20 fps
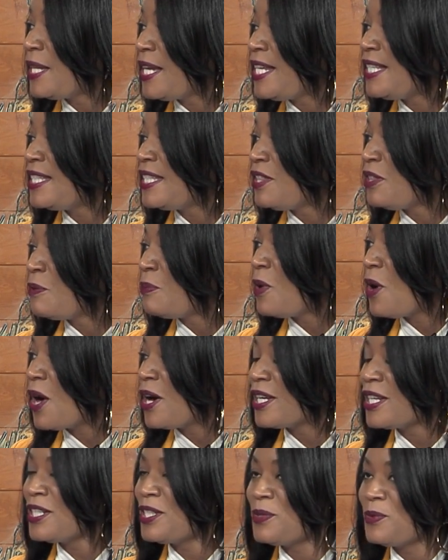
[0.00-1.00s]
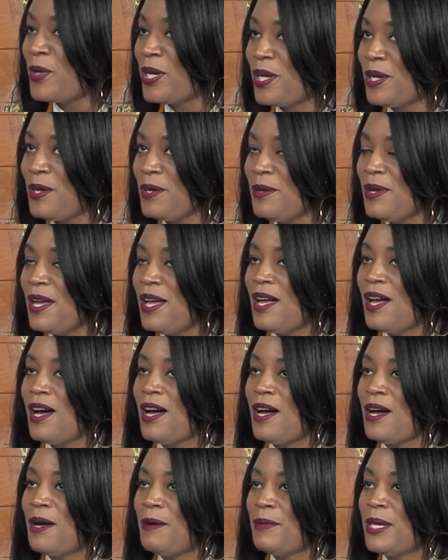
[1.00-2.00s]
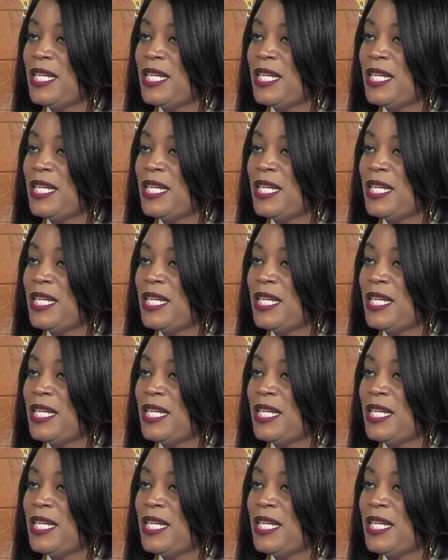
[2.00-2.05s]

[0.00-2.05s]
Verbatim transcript: place in the park as well. Um,